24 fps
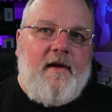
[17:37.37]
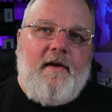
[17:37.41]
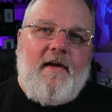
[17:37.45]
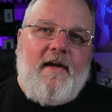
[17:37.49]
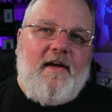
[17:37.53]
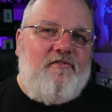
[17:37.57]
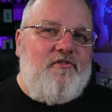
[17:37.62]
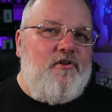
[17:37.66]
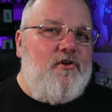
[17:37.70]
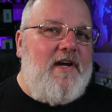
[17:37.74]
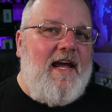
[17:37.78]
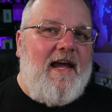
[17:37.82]

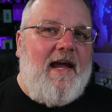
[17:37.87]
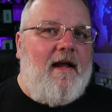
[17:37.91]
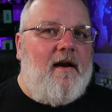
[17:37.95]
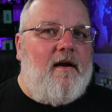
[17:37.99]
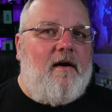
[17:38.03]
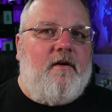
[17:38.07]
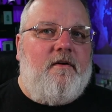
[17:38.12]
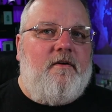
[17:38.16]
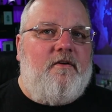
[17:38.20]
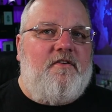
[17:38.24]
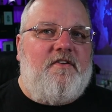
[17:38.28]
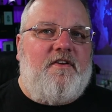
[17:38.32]
if you can't
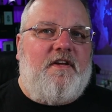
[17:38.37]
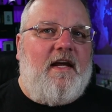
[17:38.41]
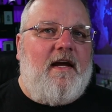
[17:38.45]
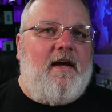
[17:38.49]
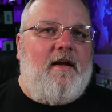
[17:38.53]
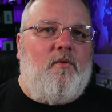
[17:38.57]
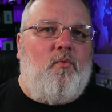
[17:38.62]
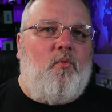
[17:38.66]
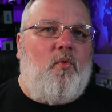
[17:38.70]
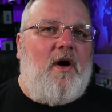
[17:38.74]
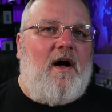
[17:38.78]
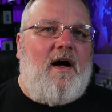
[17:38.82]

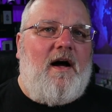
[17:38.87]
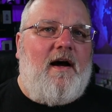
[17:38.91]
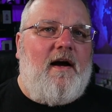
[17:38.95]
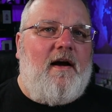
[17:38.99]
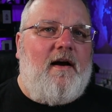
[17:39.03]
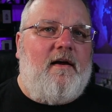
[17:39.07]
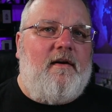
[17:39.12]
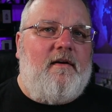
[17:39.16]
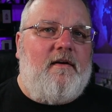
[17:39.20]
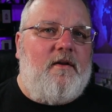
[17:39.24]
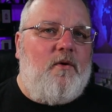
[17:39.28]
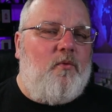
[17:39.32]
understand
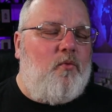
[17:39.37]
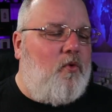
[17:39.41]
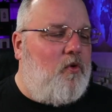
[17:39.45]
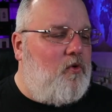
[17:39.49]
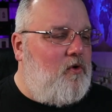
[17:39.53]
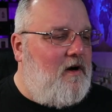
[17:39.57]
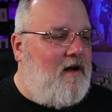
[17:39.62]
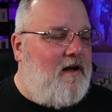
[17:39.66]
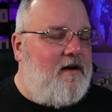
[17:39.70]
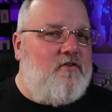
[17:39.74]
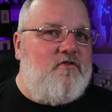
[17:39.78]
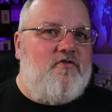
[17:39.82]
why the
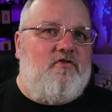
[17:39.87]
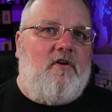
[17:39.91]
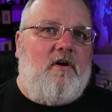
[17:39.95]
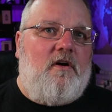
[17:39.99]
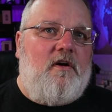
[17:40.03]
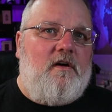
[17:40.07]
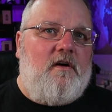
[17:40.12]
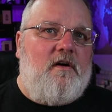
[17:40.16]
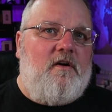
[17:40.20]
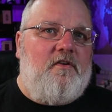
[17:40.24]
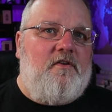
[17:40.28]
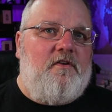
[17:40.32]
war on
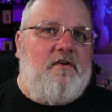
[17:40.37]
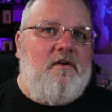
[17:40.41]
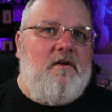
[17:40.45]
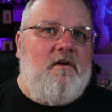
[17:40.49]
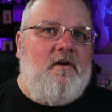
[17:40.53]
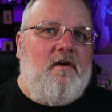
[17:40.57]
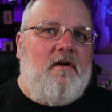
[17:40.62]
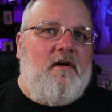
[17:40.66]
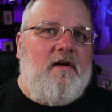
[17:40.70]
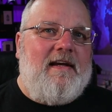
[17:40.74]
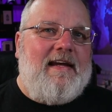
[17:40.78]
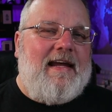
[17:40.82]
drugs
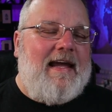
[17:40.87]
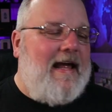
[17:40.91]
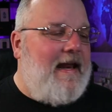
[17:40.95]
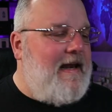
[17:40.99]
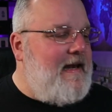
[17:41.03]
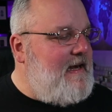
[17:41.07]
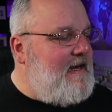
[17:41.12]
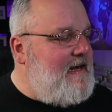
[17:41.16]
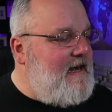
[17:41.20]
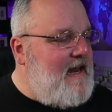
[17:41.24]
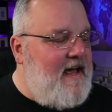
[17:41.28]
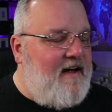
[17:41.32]

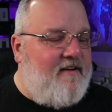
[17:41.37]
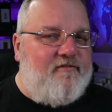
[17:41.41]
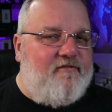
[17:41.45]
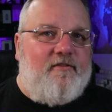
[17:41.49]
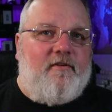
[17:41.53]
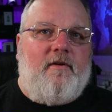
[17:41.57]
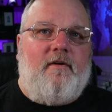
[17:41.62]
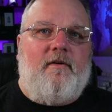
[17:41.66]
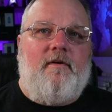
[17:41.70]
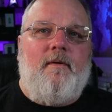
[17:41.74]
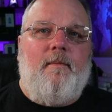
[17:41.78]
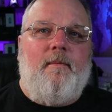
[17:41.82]
can
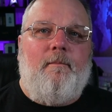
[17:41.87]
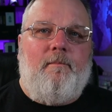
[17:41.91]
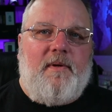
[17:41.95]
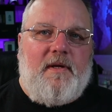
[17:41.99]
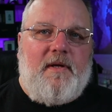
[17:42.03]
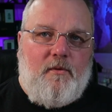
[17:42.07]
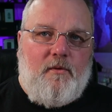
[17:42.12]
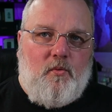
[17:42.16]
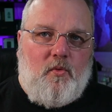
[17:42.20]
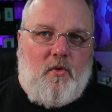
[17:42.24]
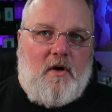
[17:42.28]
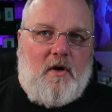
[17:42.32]
never
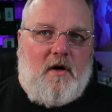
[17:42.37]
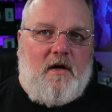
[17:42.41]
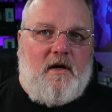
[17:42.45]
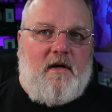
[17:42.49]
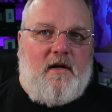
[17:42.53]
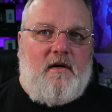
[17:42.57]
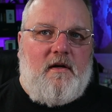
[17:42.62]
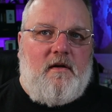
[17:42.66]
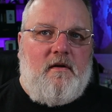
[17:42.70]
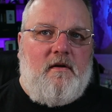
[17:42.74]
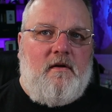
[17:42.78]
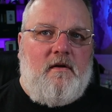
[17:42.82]
be
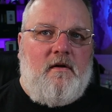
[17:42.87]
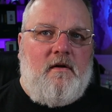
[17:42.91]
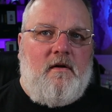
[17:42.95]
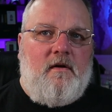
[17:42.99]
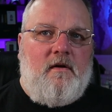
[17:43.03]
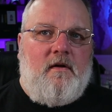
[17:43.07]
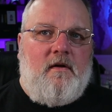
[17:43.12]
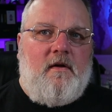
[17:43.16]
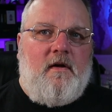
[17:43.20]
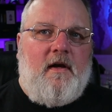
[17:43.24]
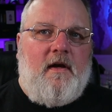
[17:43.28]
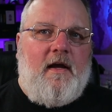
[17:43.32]
won,
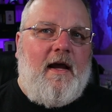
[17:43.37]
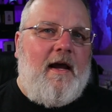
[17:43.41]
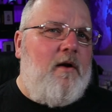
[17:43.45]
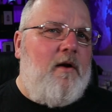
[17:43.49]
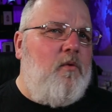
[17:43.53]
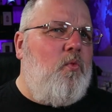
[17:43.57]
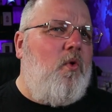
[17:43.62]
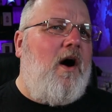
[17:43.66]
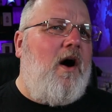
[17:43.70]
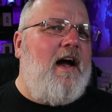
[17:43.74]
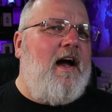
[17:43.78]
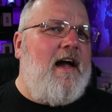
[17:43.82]

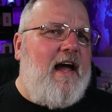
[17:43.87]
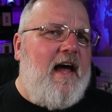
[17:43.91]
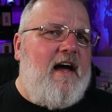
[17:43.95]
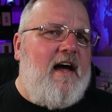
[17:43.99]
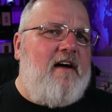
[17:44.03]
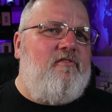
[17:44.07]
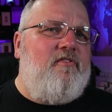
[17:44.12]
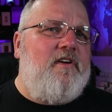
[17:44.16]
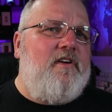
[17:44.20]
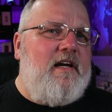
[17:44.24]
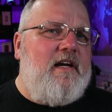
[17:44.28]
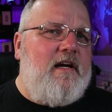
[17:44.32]
and why
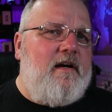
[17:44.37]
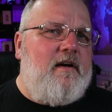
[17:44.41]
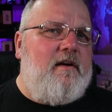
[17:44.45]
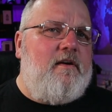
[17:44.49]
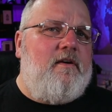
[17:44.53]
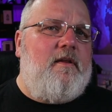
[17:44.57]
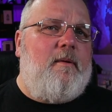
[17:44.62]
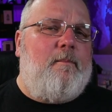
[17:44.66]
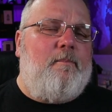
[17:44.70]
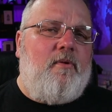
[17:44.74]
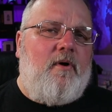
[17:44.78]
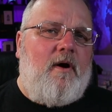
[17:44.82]
every year
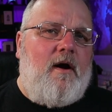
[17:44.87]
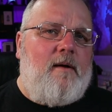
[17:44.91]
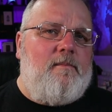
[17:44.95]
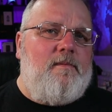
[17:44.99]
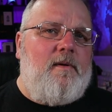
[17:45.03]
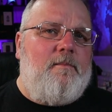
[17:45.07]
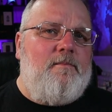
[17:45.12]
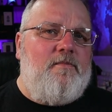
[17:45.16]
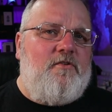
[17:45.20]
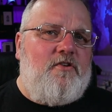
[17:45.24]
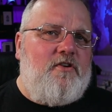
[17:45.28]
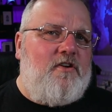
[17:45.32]
the
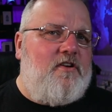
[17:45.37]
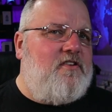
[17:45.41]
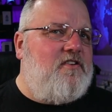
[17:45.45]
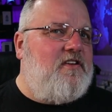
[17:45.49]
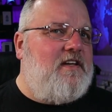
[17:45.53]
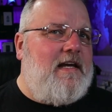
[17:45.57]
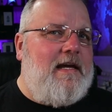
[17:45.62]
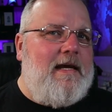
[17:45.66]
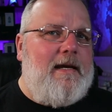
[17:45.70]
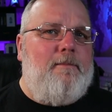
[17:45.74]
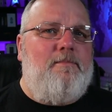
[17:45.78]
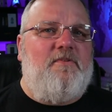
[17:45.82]
problem just
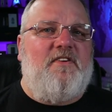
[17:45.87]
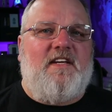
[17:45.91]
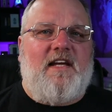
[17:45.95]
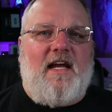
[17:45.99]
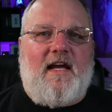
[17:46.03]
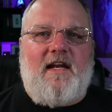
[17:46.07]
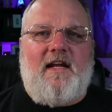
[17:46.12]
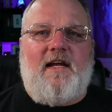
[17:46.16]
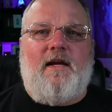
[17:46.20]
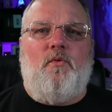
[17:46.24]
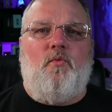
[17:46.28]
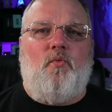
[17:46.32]
keeps
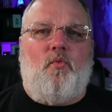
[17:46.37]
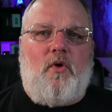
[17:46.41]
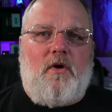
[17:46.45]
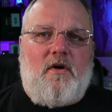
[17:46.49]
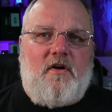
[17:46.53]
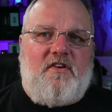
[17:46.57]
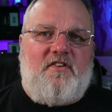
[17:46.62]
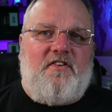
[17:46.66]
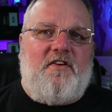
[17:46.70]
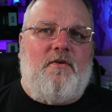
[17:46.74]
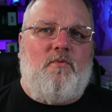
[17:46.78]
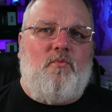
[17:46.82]
getting
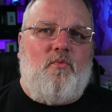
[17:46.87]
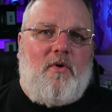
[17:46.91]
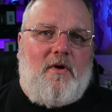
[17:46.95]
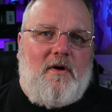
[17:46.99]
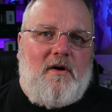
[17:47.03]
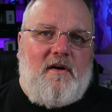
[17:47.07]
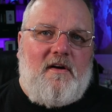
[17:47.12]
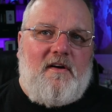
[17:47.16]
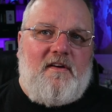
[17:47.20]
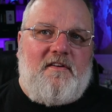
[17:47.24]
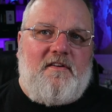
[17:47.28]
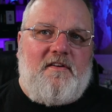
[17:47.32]
worse and
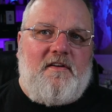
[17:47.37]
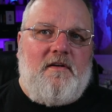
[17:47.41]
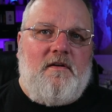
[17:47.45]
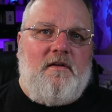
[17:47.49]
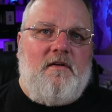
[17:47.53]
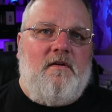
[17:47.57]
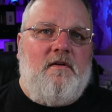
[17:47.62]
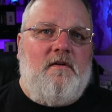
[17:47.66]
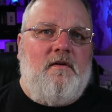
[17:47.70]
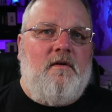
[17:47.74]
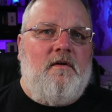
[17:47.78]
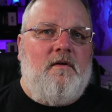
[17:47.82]
worse,
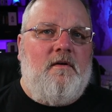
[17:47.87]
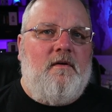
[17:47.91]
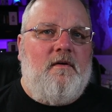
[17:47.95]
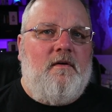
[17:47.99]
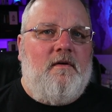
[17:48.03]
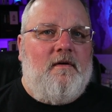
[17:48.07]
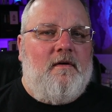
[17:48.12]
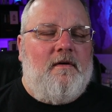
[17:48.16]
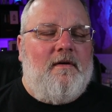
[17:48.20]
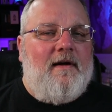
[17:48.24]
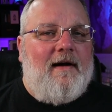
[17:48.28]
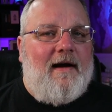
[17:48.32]

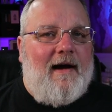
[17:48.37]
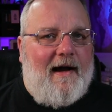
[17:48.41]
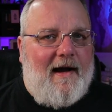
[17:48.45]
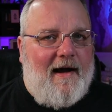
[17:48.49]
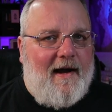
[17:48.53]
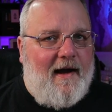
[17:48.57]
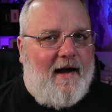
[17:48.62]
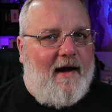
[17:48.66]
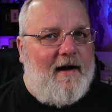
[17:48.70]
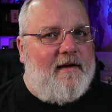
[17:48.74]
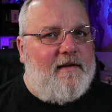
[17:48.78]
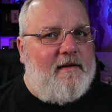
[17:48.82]
I
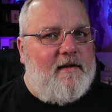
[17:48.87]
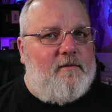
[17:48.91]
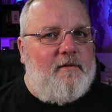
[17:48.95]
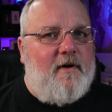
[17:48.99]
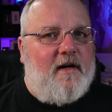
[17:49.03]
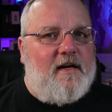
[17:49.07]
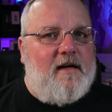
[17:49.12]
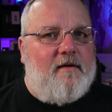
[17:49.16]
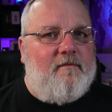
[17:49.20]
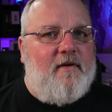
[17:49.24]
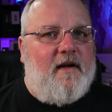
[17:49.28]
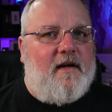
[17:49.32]
highly
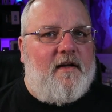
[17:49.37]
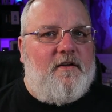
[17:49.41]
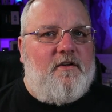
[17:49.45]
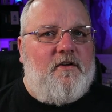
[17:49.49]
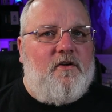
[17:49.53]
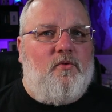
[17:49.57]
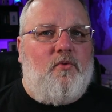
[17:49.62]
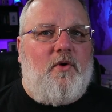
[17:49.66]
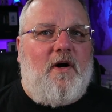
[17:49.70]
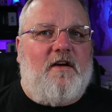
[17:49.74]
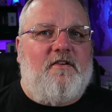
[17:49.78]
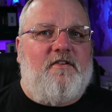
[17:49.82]
recommend
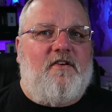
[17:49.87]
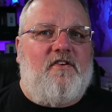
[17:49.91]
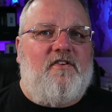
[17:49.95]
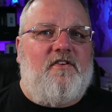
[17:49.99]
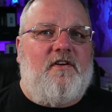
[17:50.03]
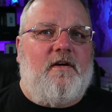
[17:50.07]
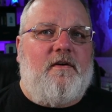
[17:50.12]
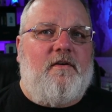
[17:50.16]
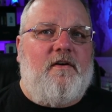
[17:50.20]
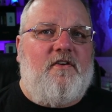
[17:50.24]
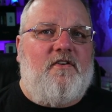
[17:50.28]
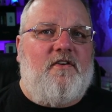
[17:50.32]
you watch a
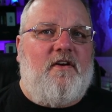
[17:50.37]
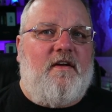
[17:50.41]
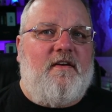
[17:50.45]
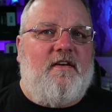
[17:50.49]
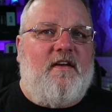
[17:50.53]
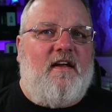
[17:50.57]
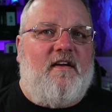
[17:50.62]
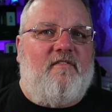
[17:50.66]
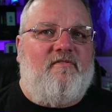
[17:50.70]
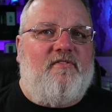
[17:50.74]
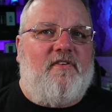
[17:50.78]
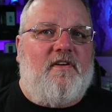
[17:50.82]
series on
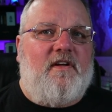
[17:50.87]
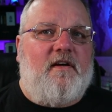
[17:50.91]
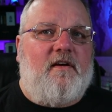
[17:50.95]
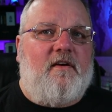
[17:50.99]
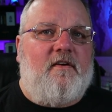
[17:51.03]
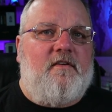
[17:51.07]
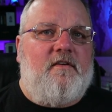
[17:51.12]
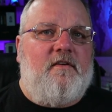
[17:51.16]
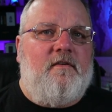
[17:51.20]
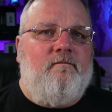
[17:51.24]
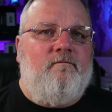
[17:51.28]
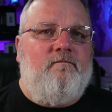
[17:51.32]
Netflix.